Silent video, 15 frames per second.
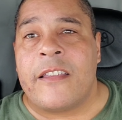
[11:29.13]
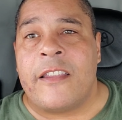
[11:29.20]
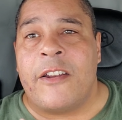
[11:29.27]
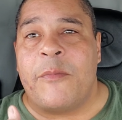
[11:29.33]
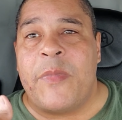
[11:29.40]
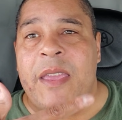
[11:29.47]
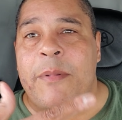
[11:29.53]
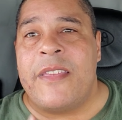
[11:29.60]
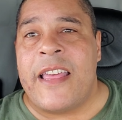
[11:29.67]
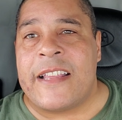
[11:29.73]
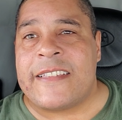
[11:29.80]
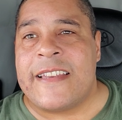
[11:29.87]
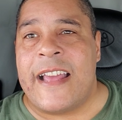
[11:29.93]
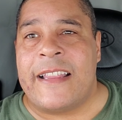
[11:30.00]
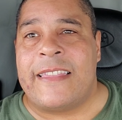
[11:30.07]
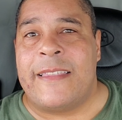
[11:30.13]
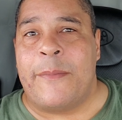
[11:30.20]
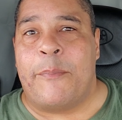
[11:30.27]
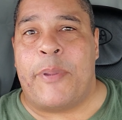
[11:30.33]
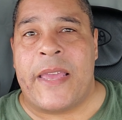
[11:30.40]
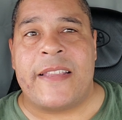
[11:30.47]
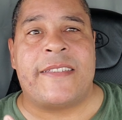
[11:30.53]
You know, maybe that's not the
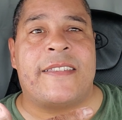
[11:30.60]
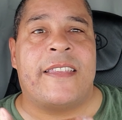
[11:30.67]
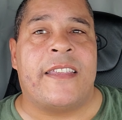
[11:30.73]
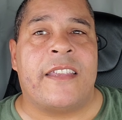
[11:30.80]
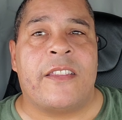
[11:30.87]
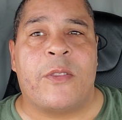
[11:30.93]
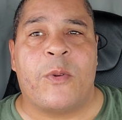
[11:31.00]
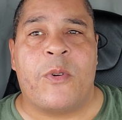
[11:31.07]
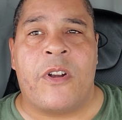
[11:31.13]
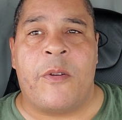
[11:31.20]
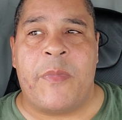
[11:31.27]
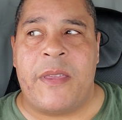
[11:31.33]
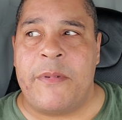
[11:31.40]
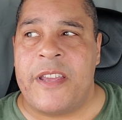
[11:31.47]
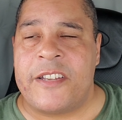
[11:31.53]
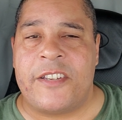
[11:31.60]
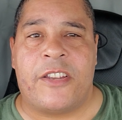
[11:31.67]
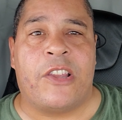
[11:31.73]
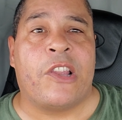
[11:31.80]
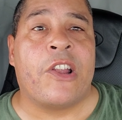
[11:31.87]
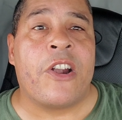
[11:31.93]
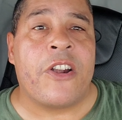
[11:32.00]
best thing in the world. Maybe I
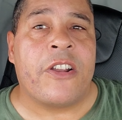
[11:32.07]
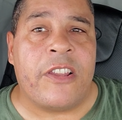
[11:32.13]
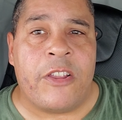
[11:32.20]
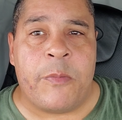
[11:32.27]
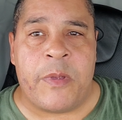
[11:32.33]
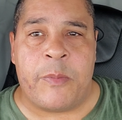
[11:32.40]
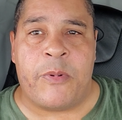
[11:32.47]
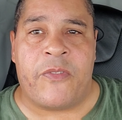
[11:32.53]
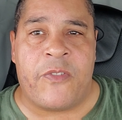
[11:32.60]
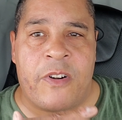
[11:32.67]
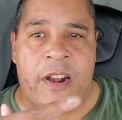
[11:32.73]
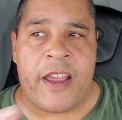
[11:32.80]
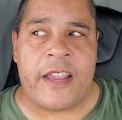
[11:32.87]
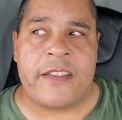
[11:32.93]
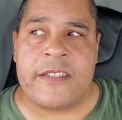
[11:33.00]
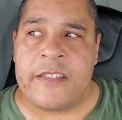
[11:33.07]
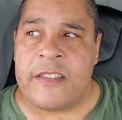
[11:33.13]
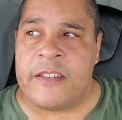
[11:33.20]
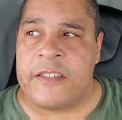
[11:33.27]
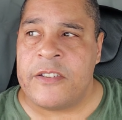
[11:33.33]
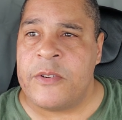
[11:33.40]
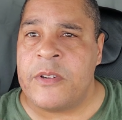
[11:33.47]
should learn a little bit before I
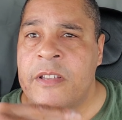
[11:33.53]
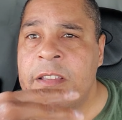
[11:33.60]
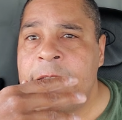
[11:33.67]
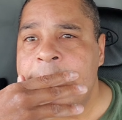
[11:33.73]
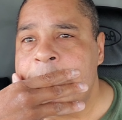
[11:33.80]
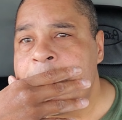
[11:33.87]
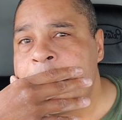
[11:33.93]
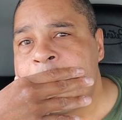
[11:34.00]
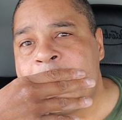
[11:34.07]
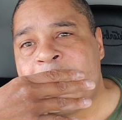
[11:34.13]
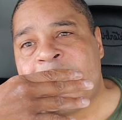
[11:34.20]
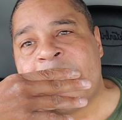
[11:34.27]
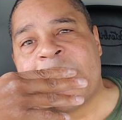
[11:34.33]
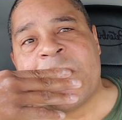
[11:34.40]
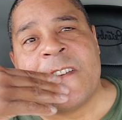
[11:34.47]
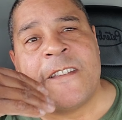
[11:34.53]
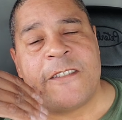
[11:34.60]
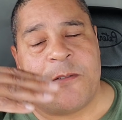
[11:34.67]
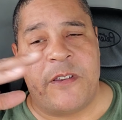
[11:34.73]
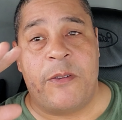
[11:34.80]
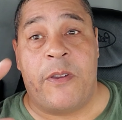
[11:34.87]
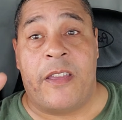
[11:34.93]
actually do it.
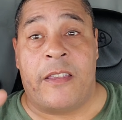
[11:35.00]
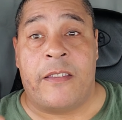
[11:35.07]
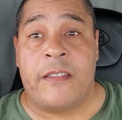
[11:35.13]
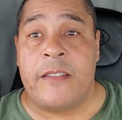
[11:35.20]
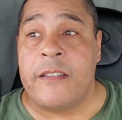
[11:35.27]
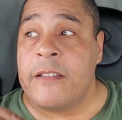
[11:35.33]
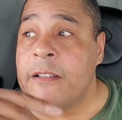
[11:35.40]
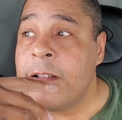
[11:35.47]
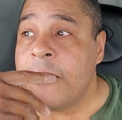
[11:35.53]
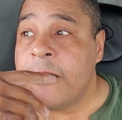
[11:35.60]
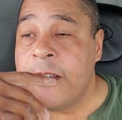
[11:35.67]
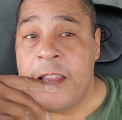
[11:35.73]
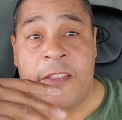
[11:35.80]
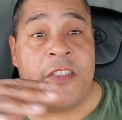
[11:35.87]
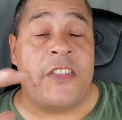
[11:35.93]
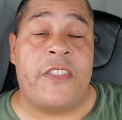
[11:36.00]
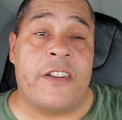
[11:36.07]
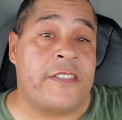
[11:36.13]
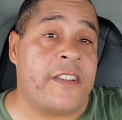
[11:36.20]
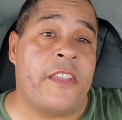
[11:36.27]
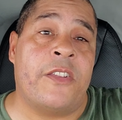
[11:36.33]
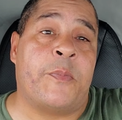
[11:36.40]
So anyway, and then
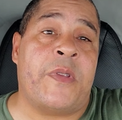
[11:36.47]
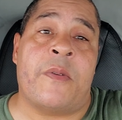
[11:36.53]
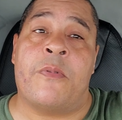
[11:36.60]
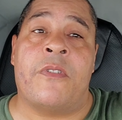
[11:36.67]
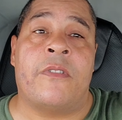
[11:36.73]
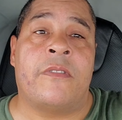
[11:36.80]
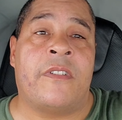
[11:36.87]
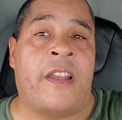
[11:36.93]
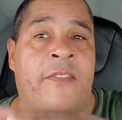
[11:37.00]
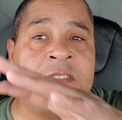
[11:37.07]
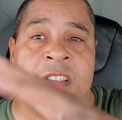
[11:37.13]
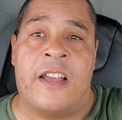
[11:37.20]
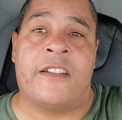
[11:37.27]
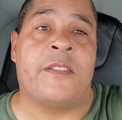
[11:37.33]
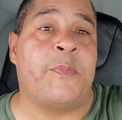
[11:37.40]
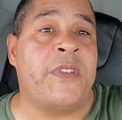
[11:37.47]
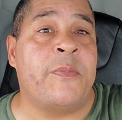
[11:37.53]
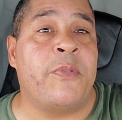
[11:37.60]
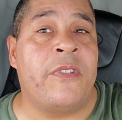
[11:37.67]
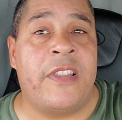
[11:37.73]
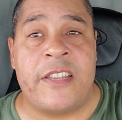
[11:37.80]
there's other people, and I've talked to people.